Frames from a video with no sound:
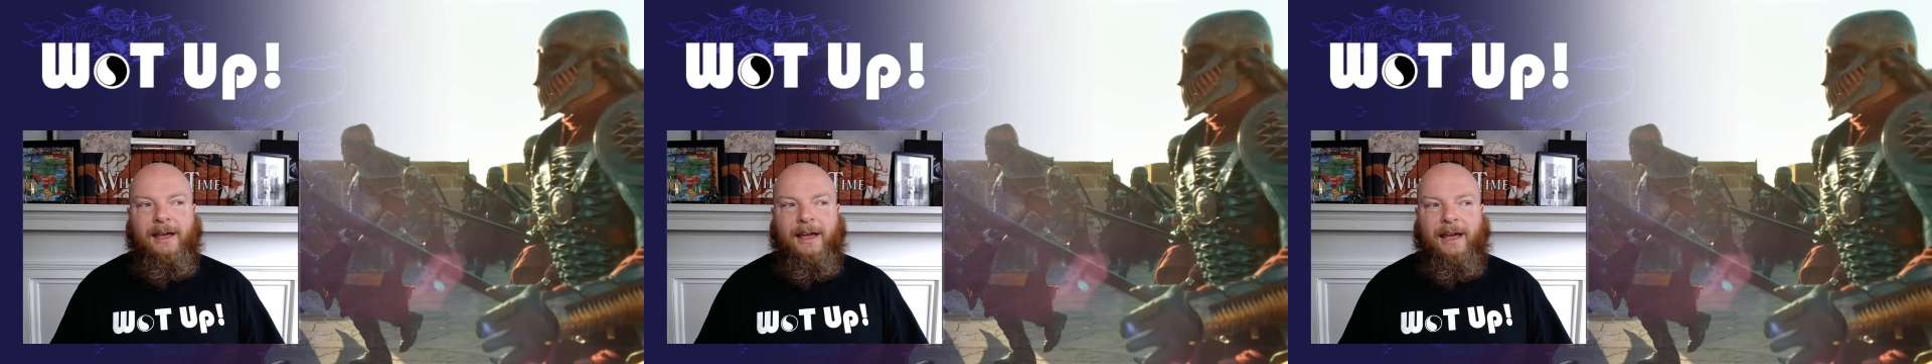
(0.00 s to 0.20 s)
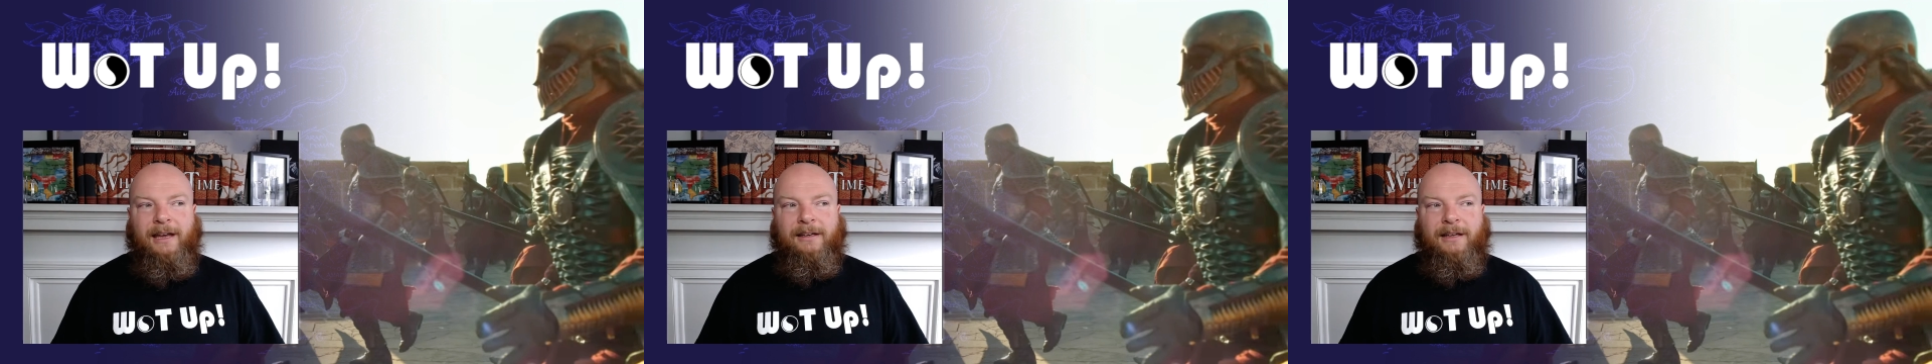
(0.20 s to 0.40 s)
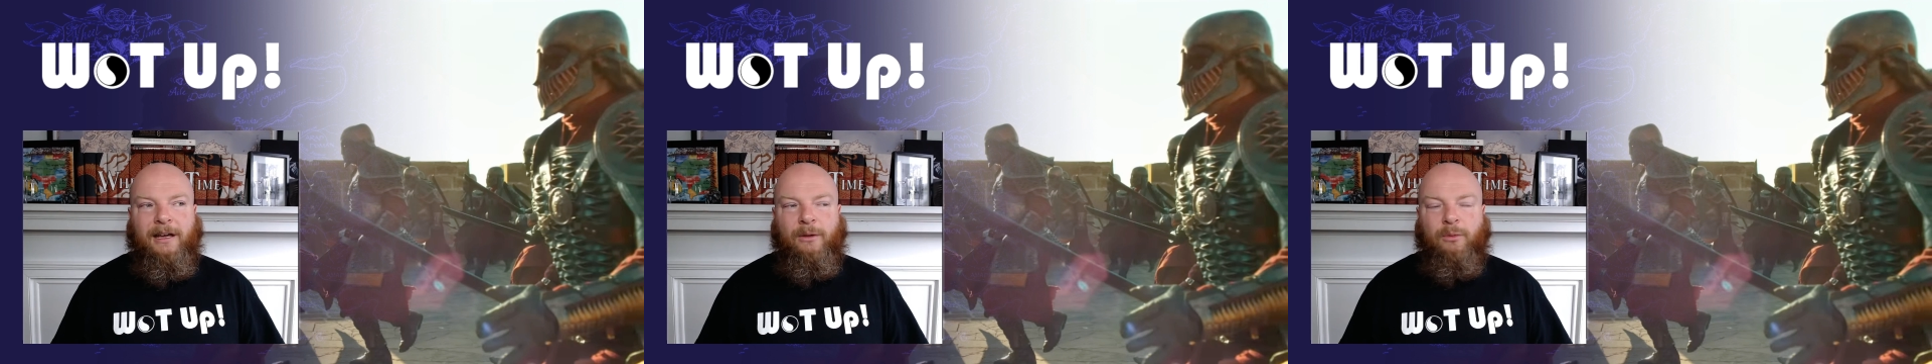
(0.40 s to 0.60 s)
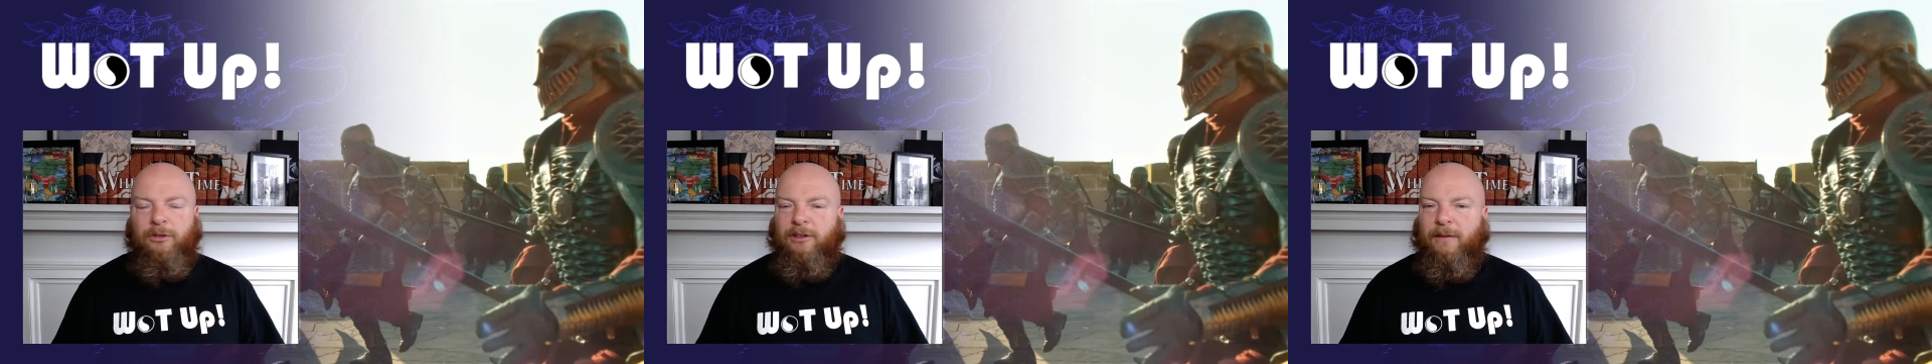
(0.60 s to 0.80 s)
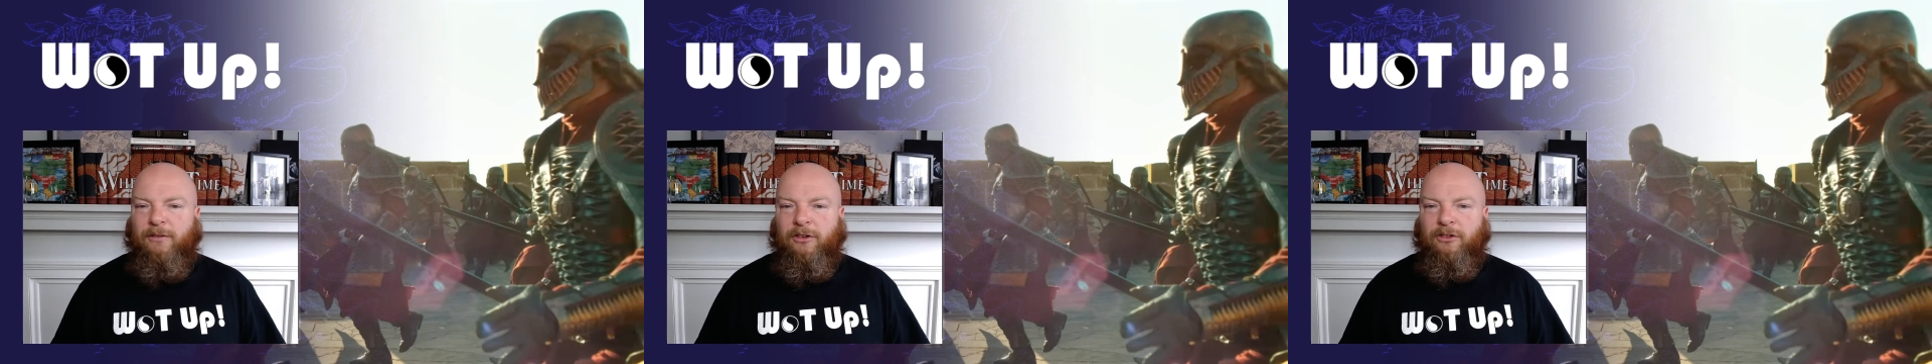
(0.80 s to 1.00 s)
and we'll just
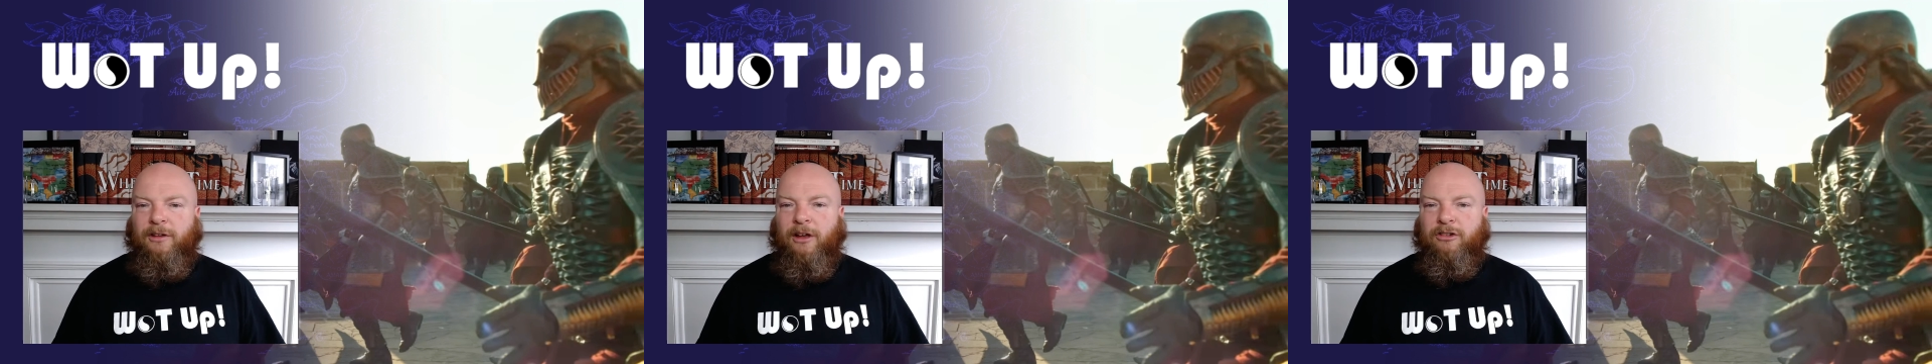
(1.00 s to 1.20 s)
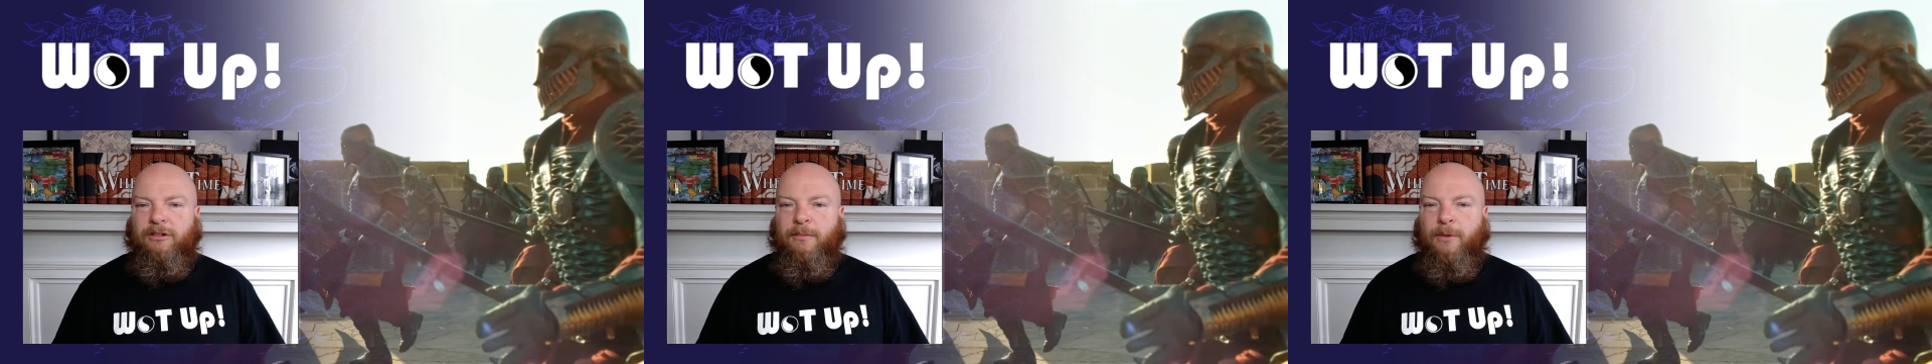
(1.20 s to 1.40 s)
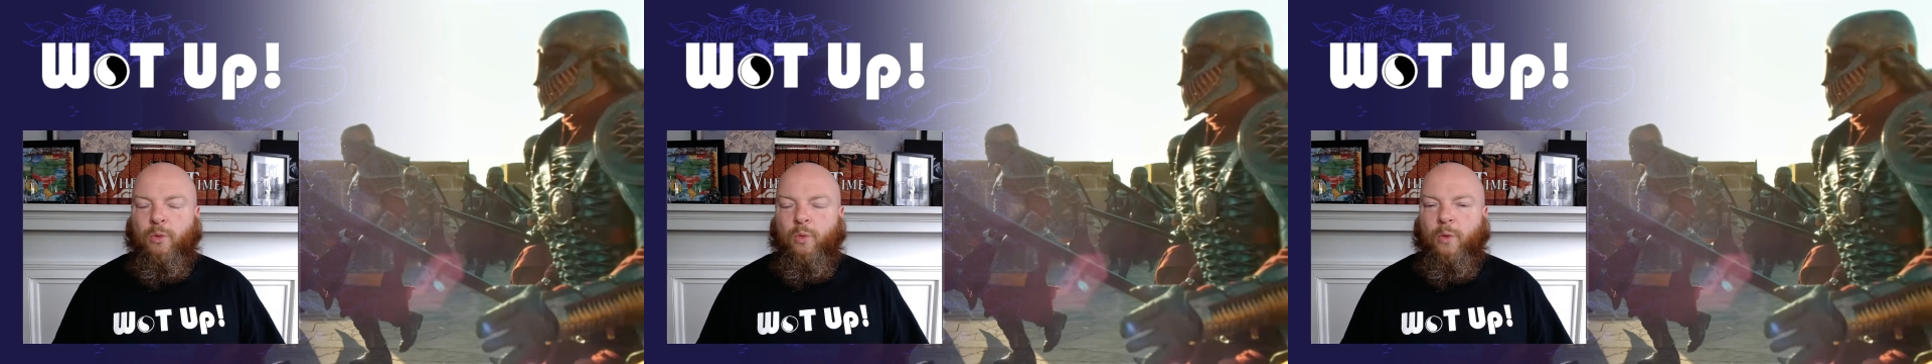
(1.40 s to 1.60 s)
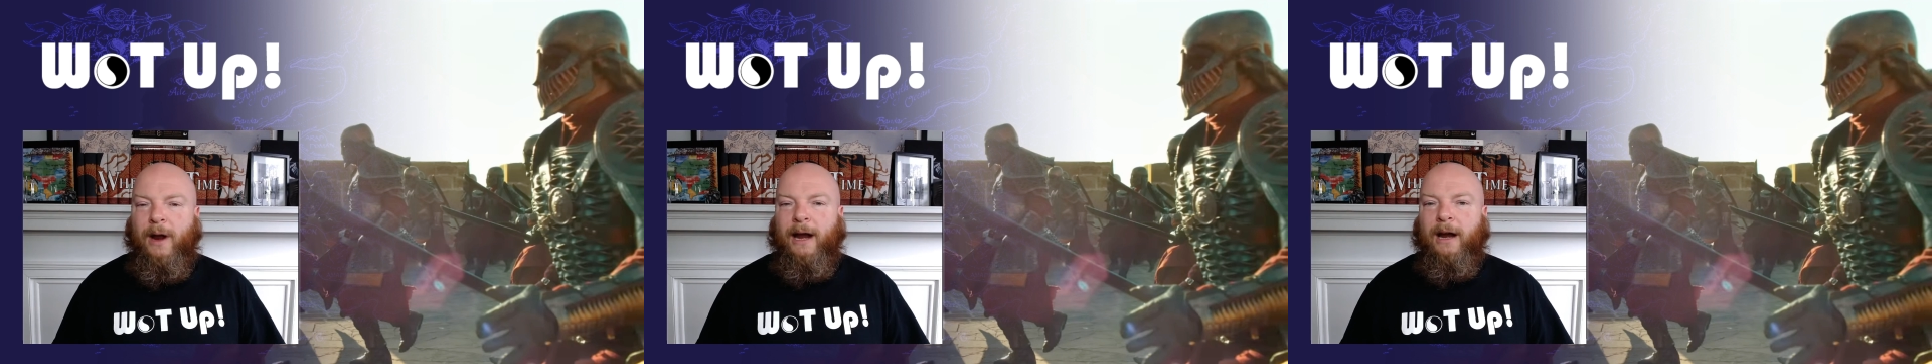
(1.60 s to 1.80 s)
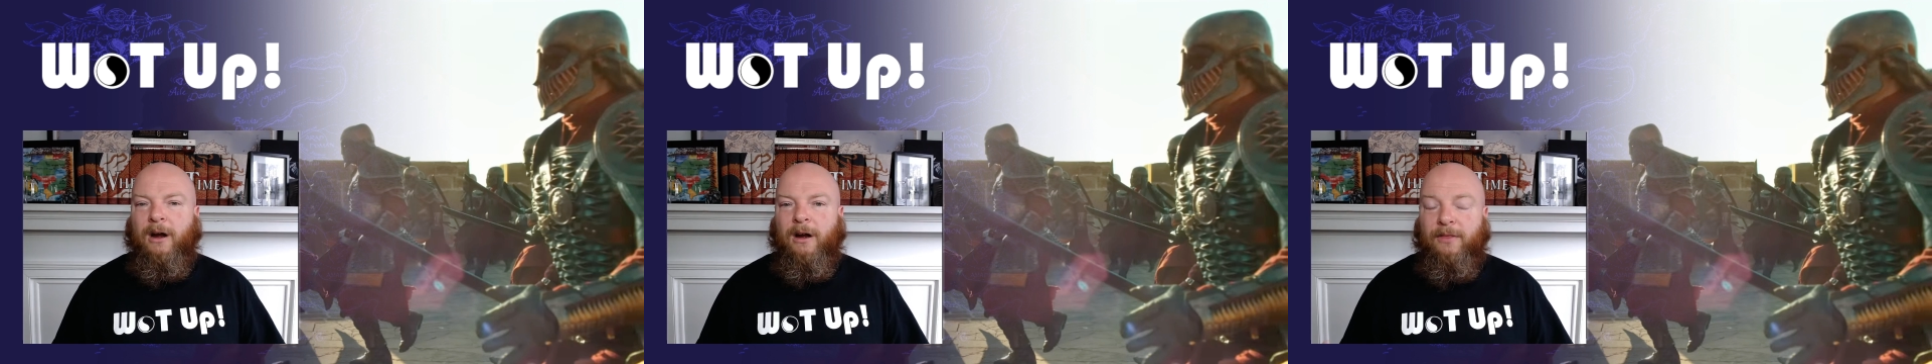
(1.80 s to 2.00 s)
have a discussion about
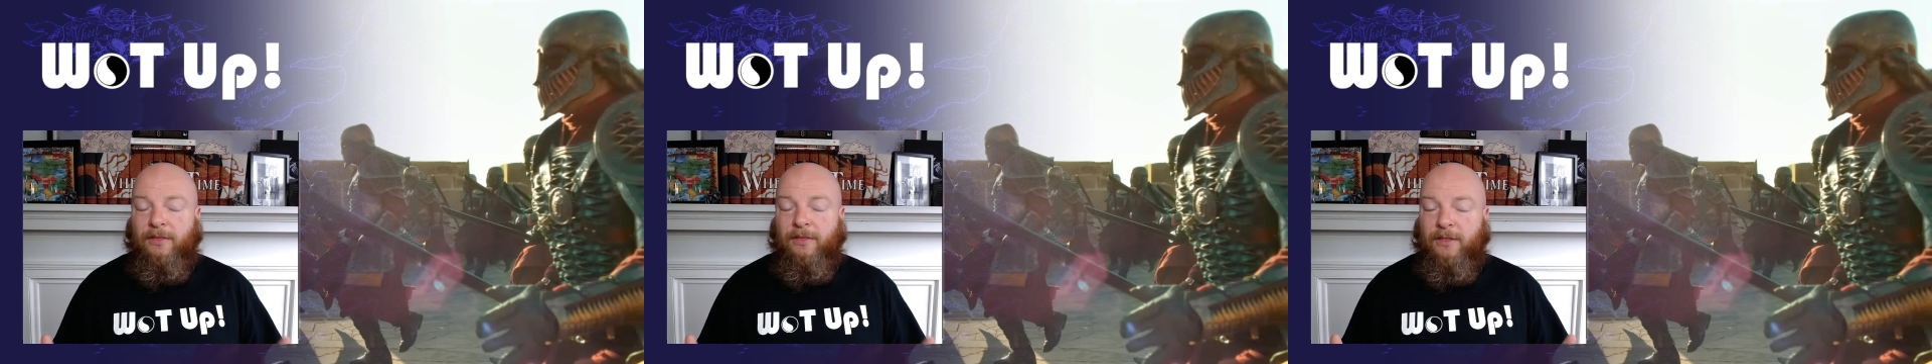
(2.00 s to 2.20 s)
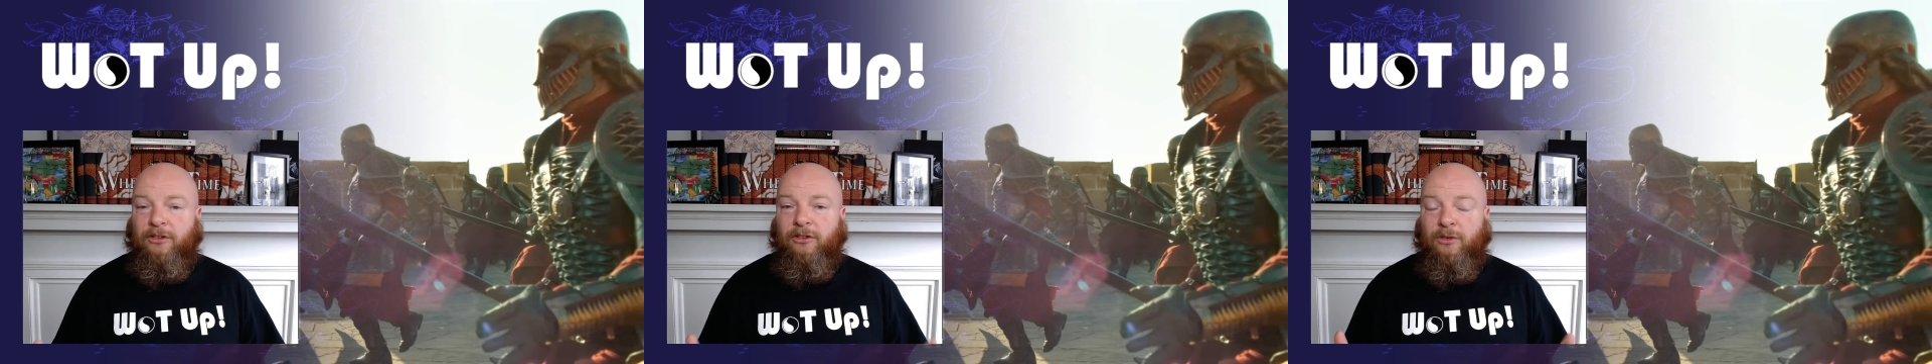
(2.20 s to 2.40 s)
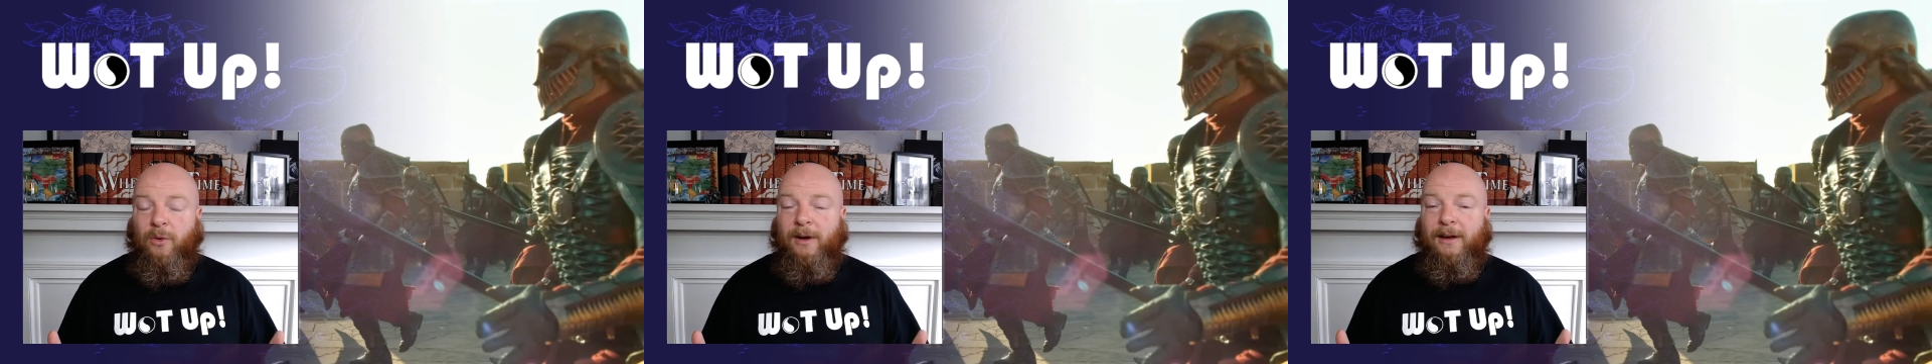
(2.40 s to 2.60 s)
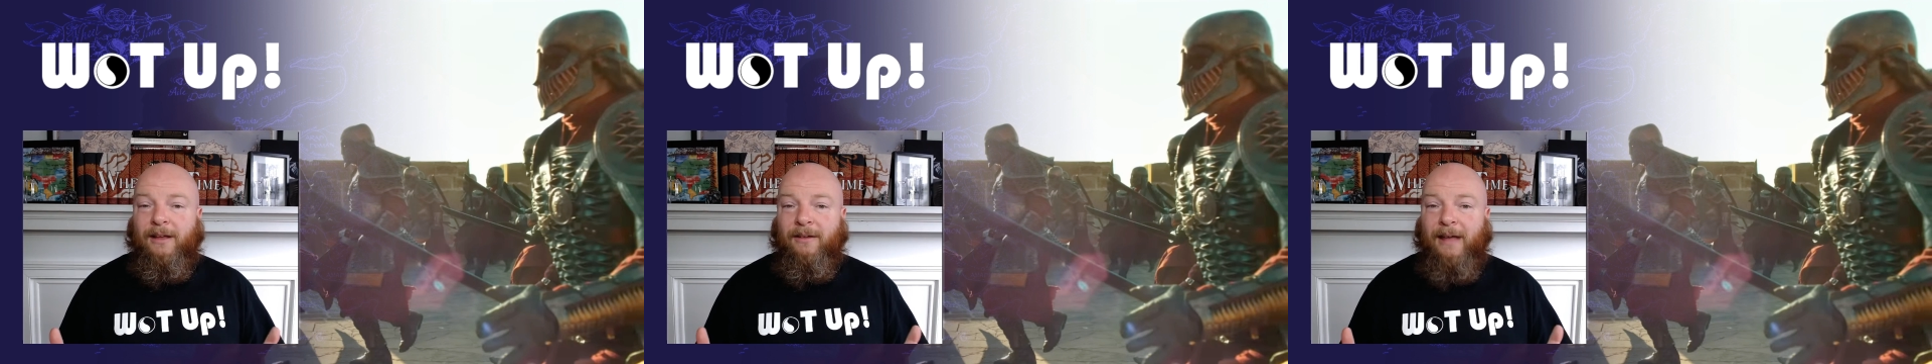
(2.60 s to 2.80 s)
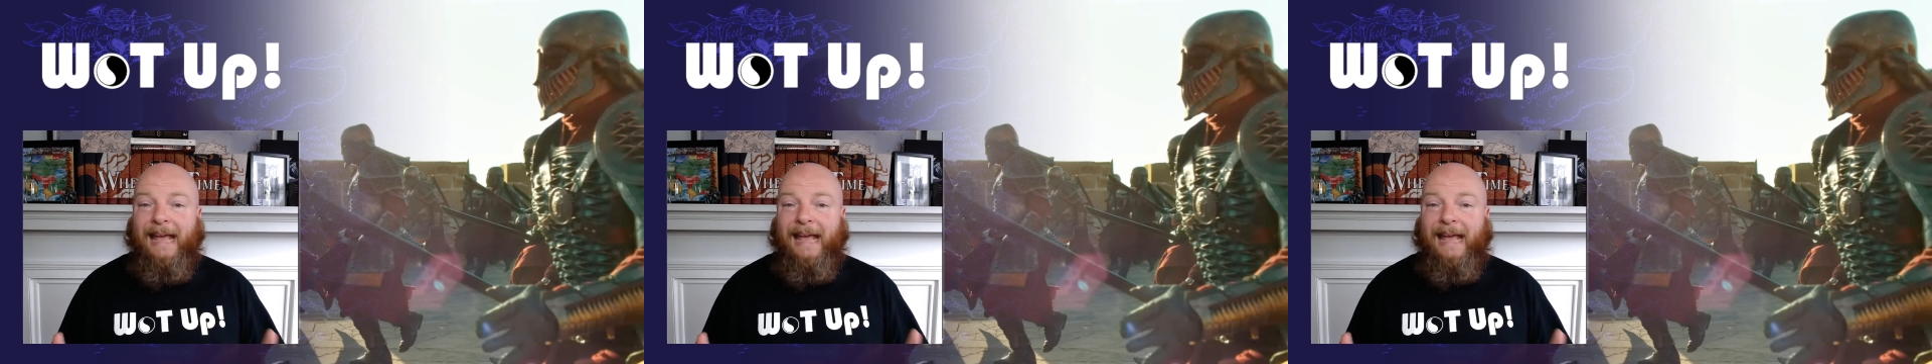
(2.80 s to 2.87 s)
where this is going to